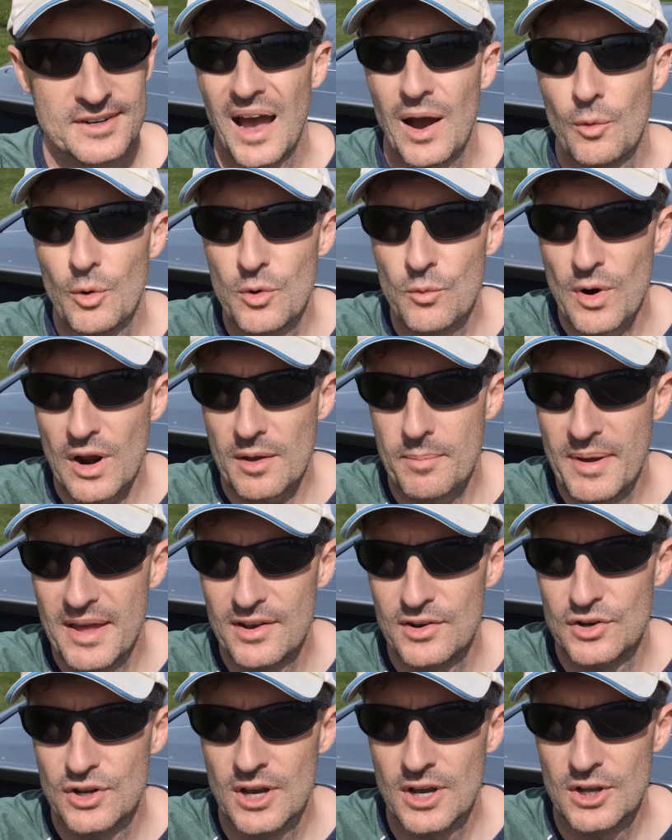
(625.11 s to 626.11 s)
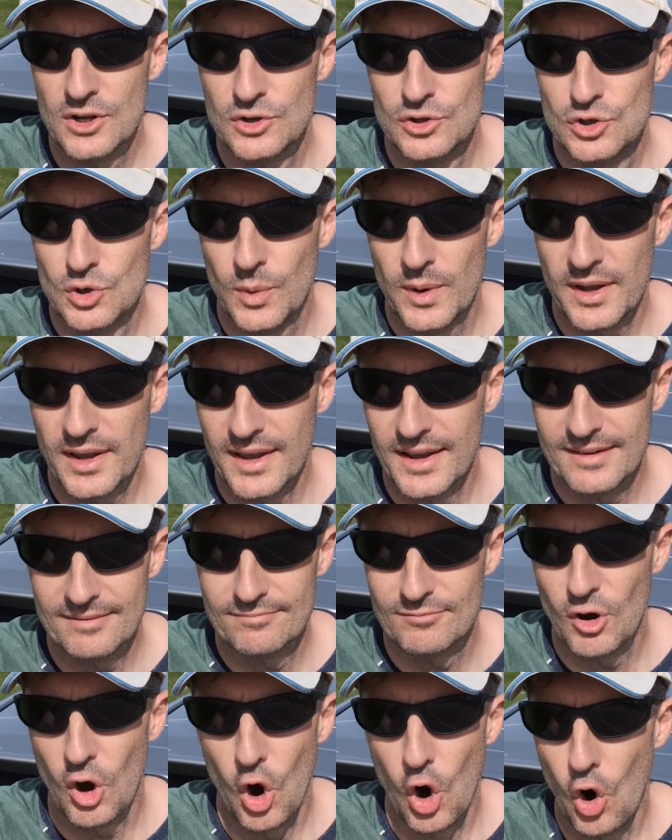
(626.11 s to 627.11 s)
I wouldn't recommend doing it
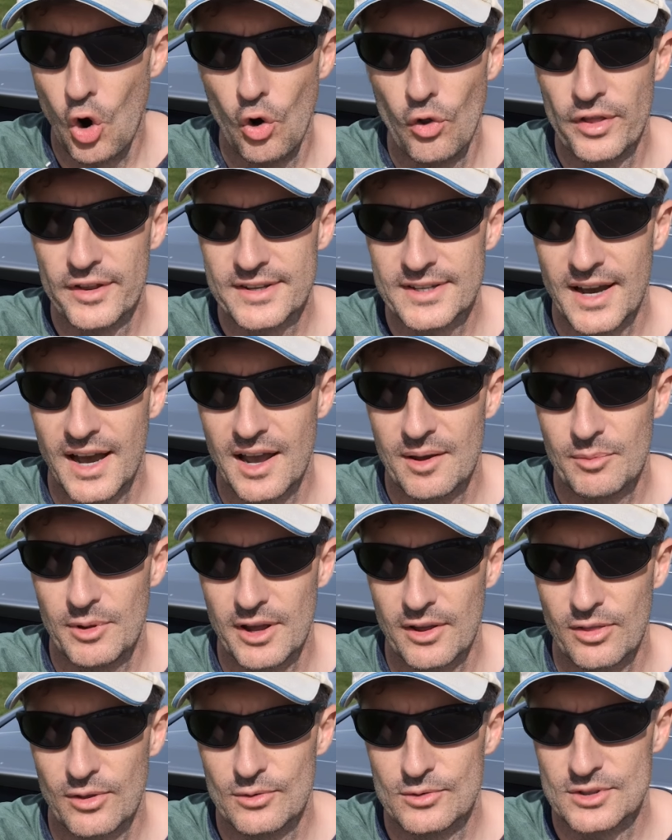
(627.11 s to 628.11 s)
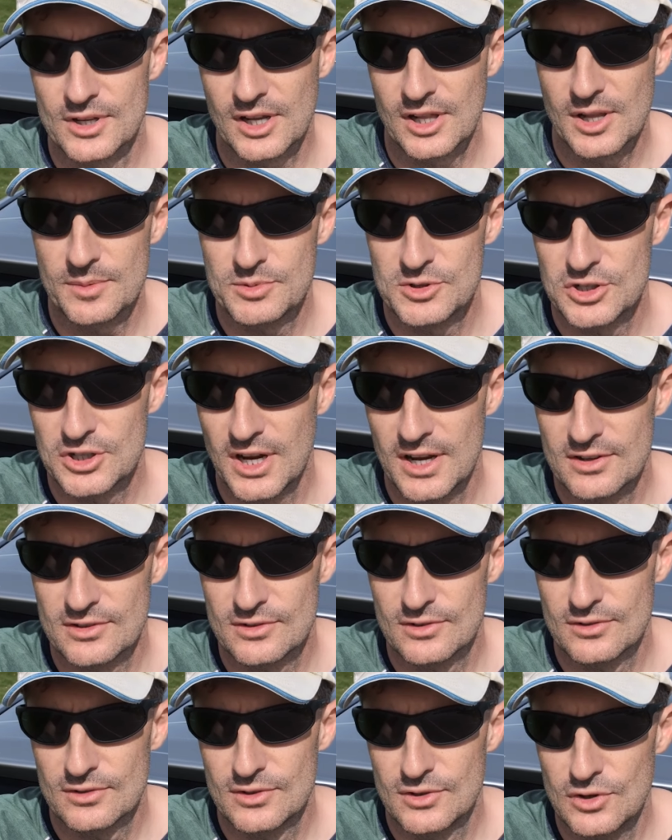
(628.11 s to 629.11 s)
all the time like those eclipse
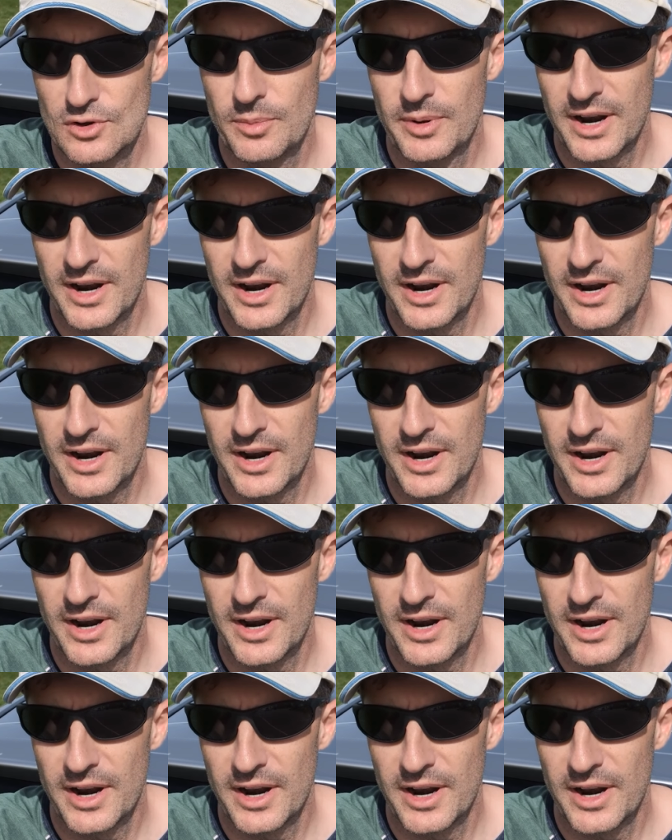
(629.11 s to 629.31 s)
chasers do,